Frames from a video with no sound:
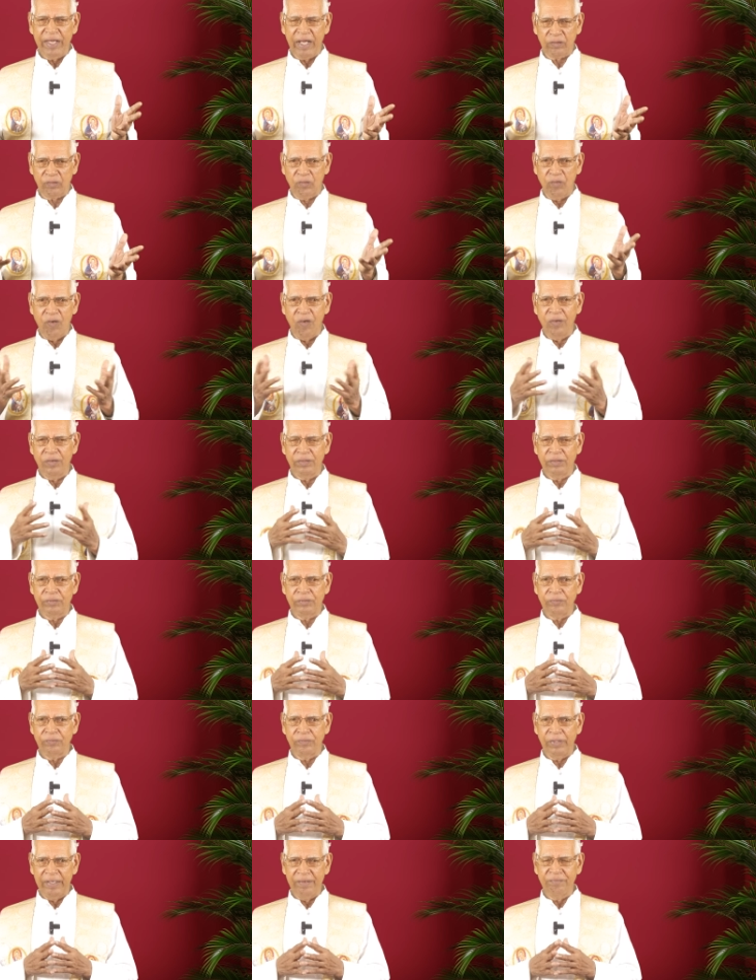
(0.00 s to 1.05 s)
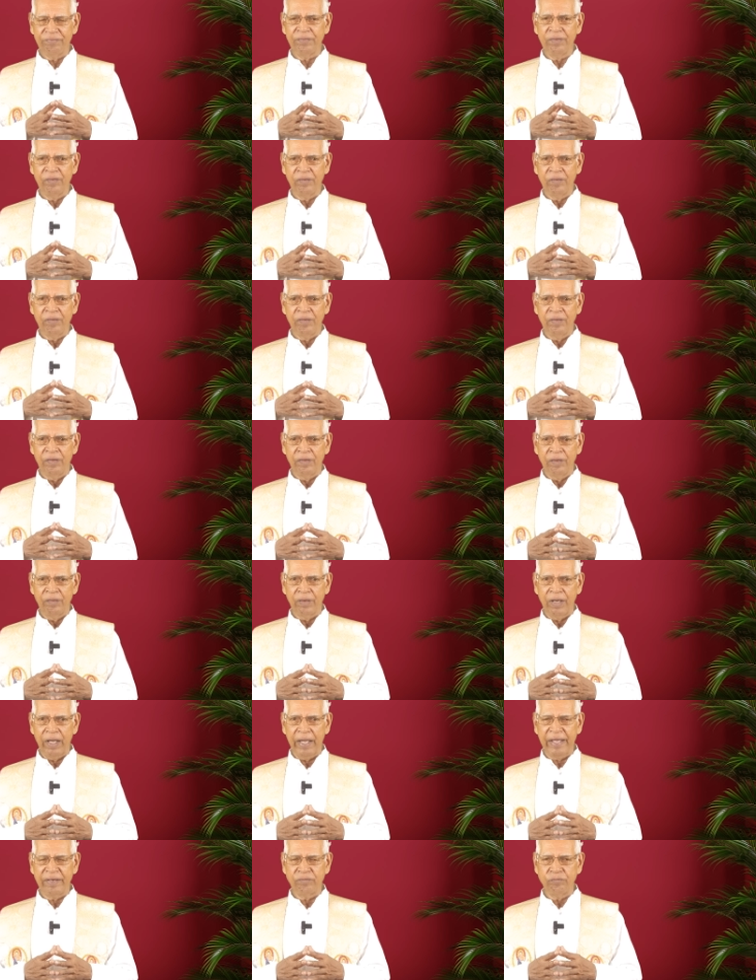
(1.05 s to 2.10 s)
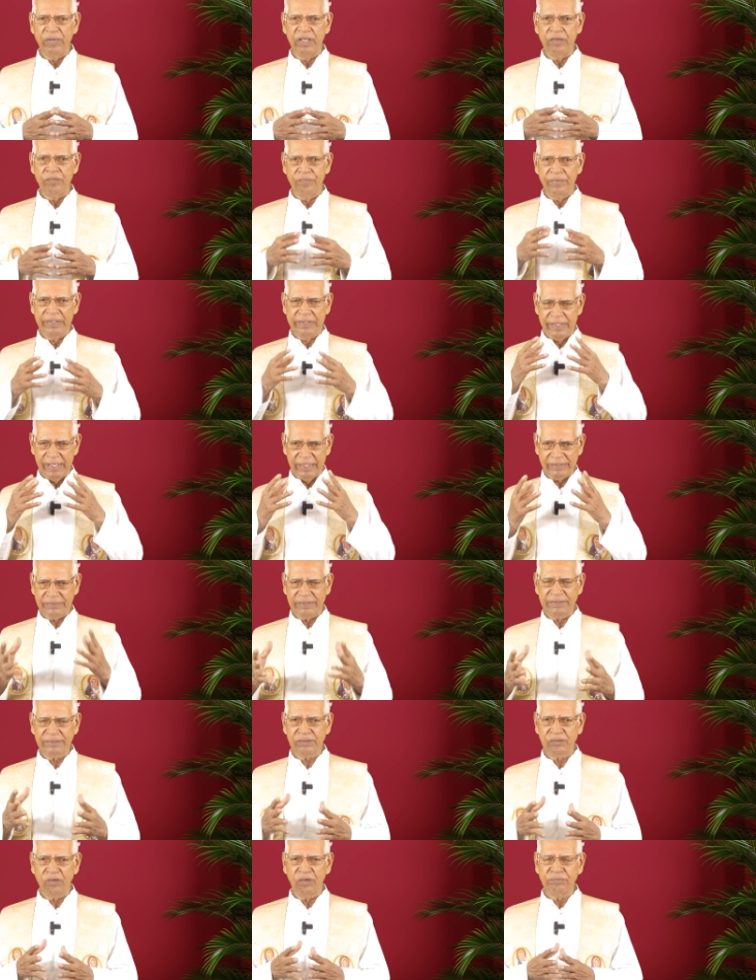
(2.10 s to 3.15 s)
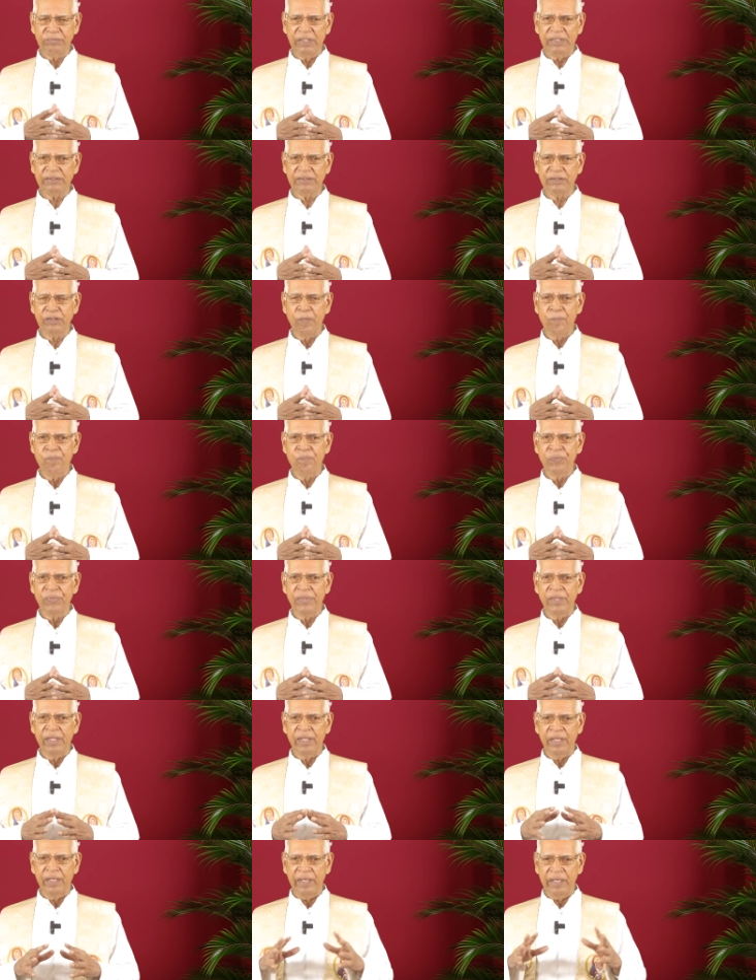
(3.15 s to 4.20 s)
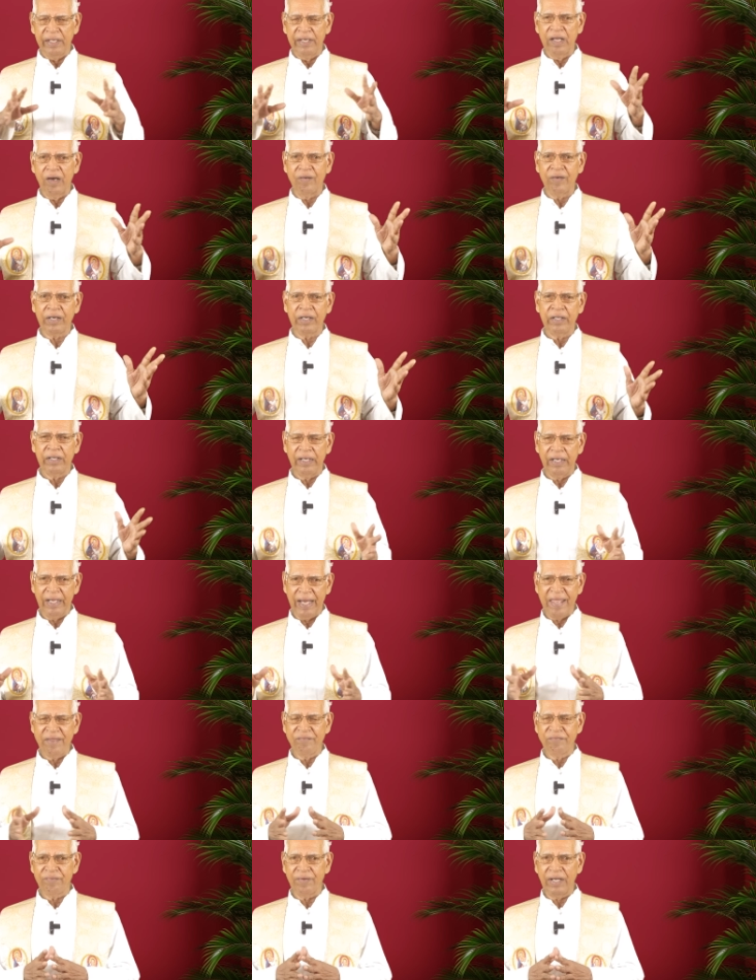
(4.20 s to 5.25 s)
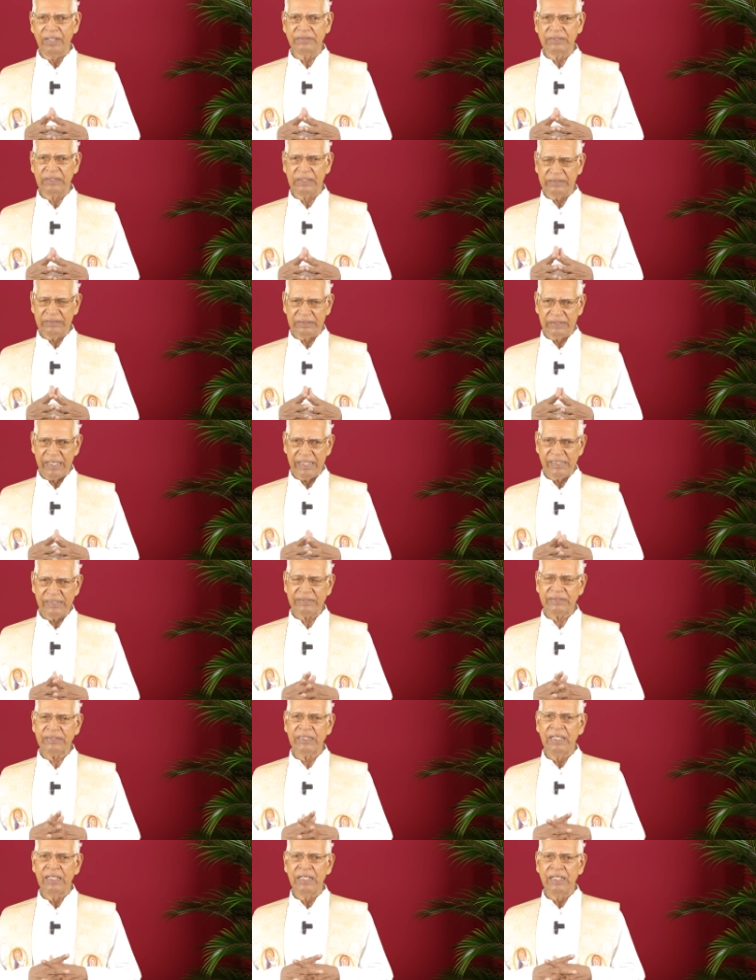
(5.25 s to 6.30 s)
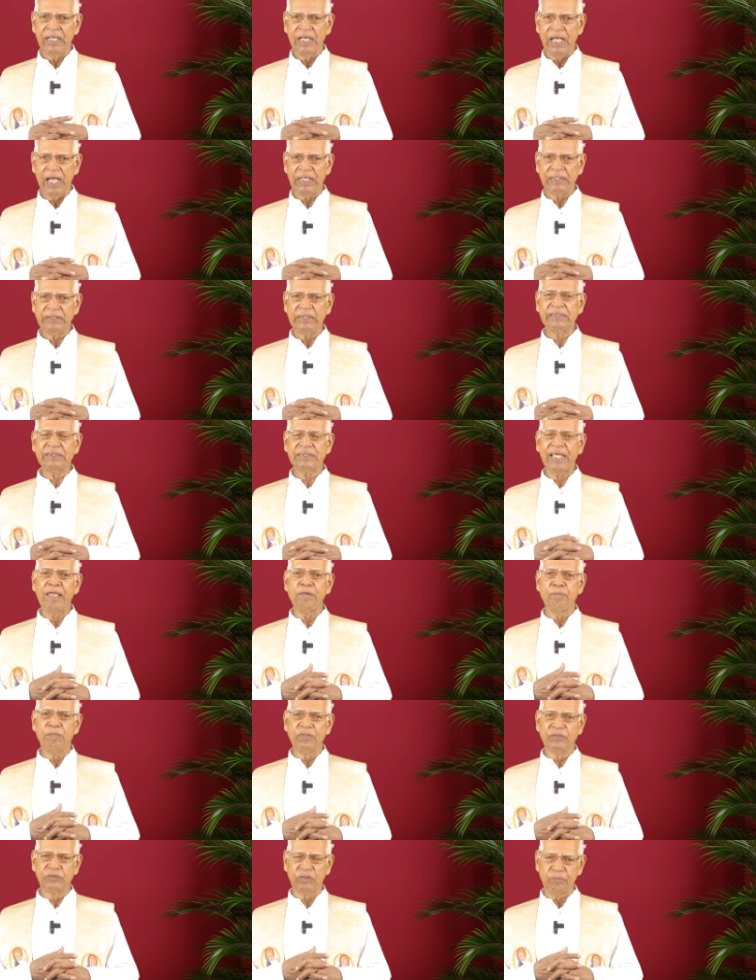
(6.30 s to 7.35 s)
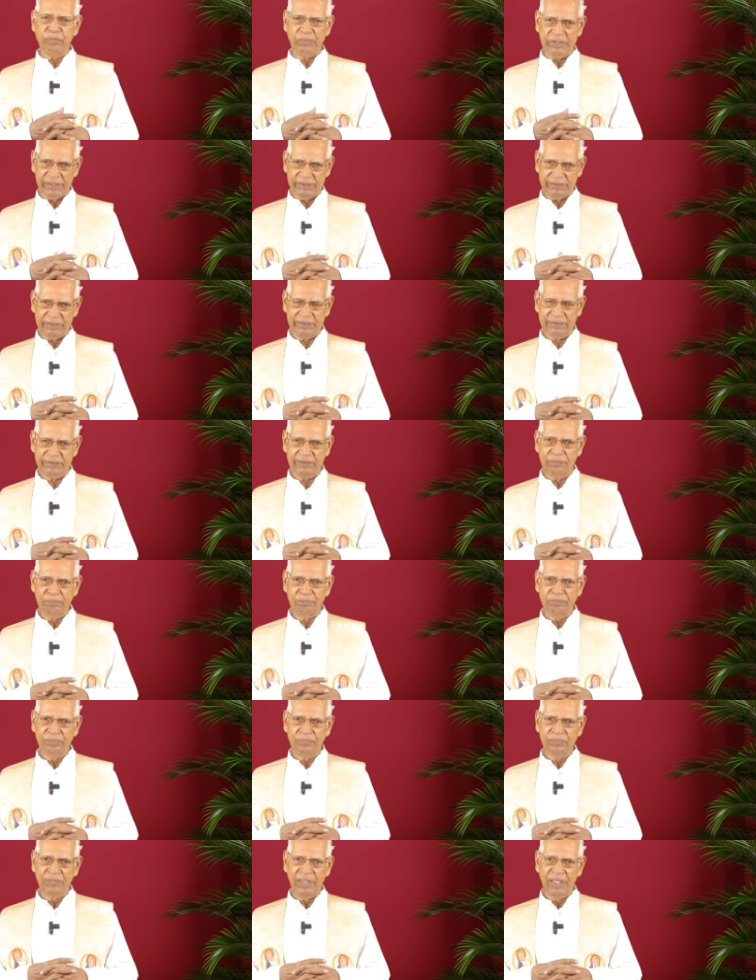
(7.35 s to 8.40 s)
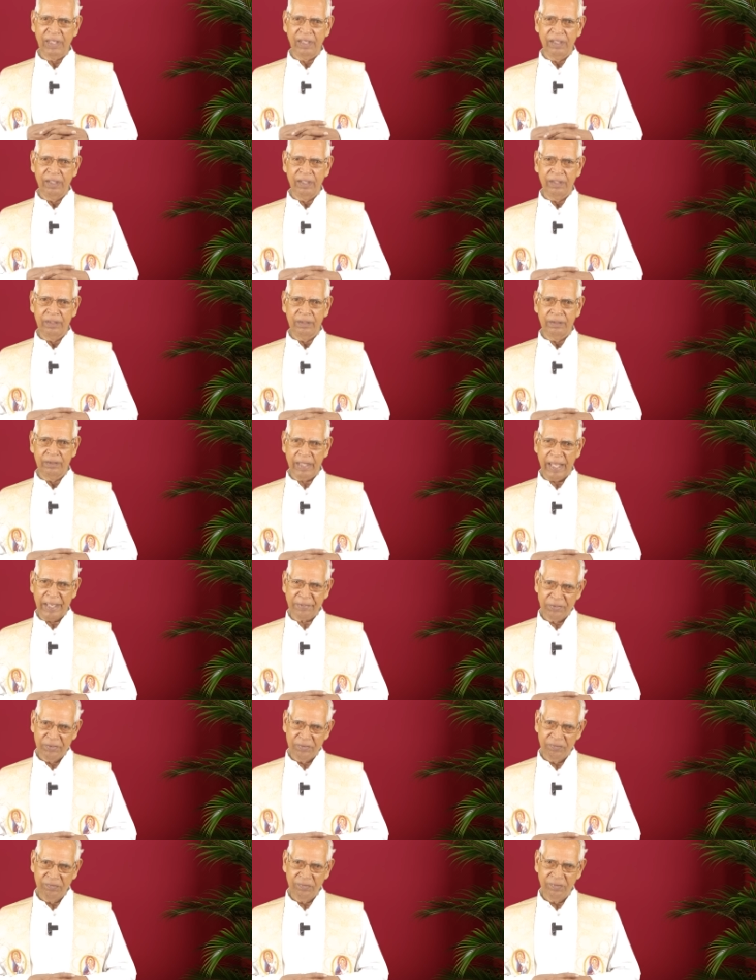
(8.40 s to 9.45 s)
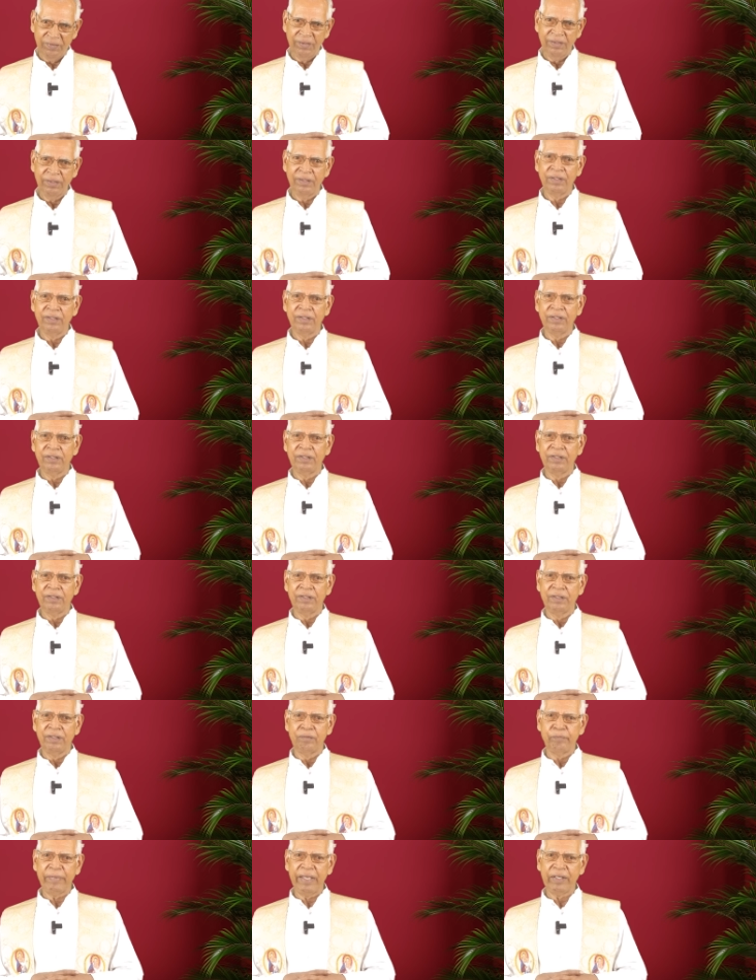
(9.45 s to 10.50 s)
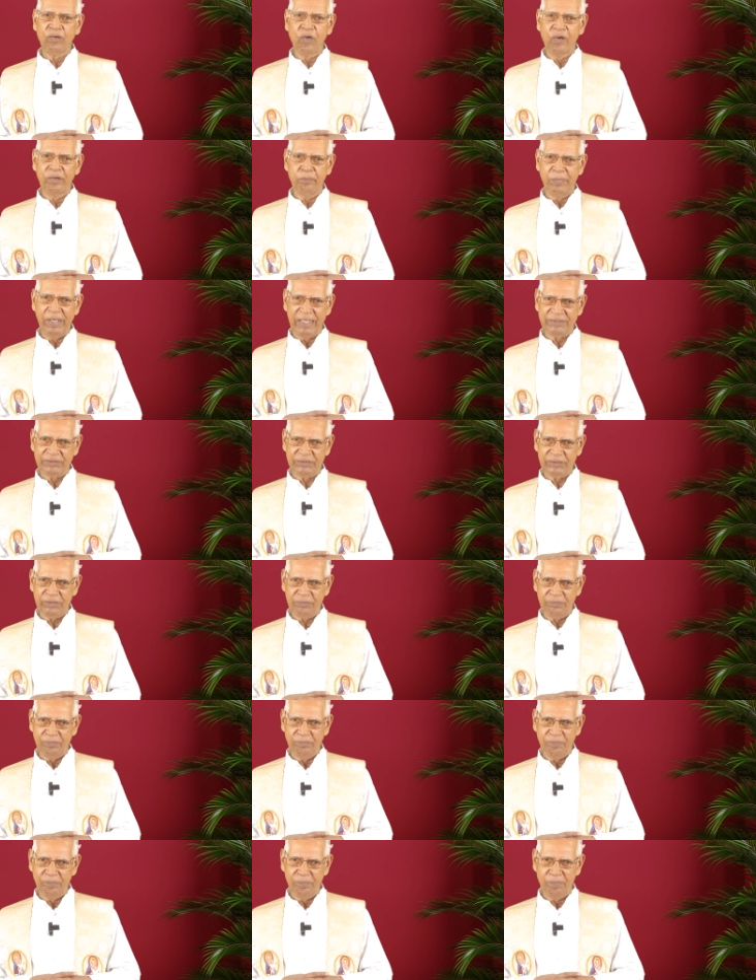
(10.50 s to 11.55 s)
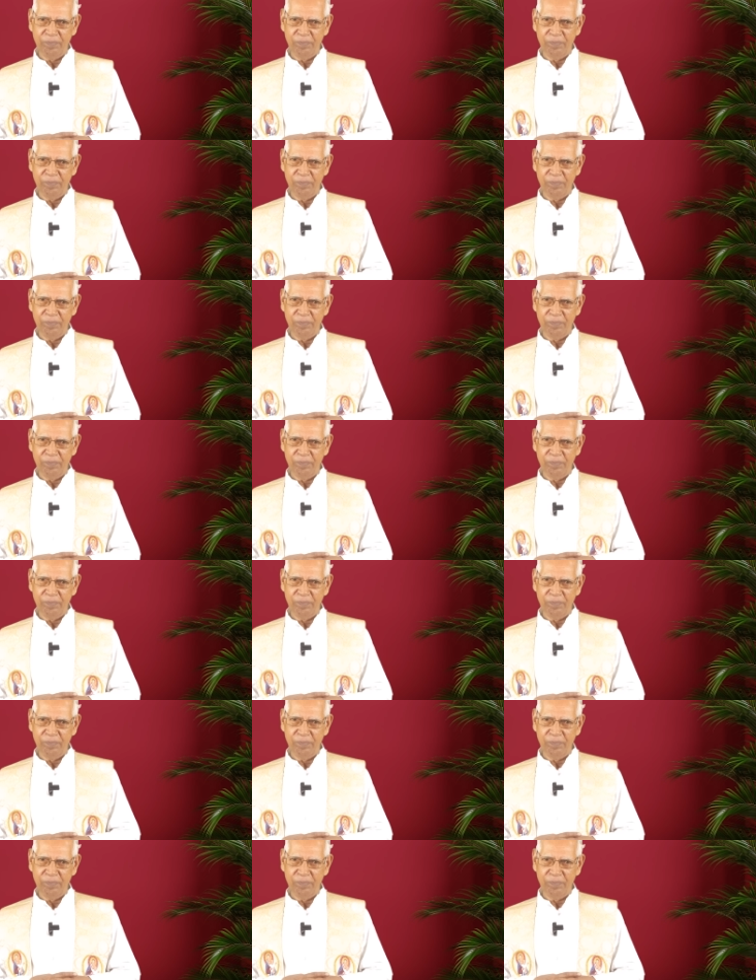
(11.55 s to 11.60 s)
are called to live and be witnesses of this in our life as Christians, as disciples of Jesus. Thank you. May God bless you.